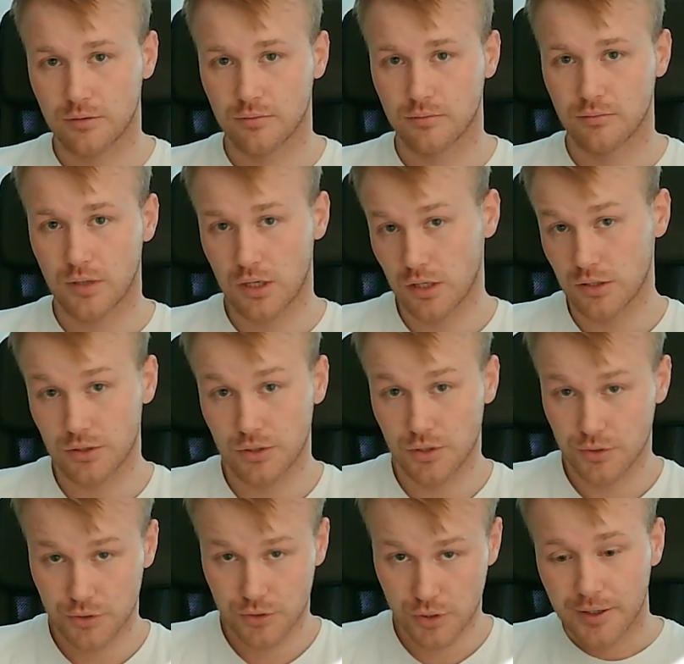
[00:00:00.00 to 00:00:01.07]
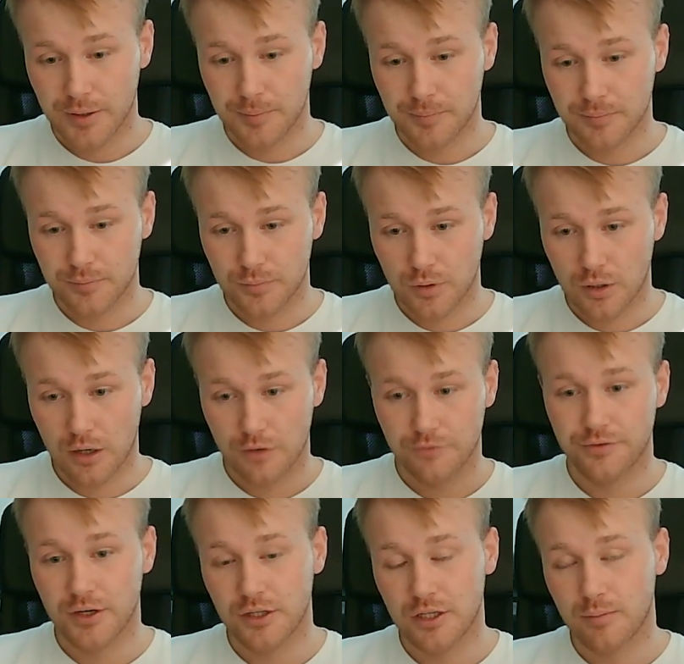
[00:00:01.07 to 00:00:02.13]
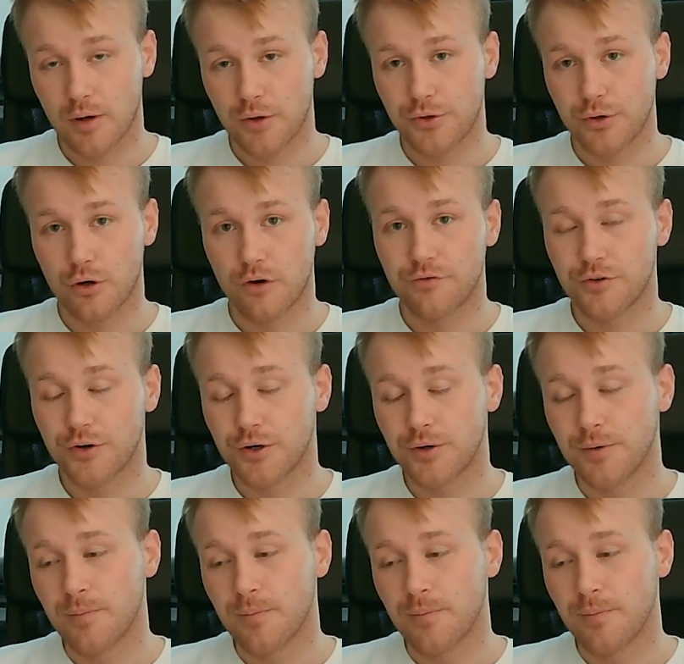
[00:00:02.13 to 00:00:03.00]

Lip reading: because you're so confident about your offer.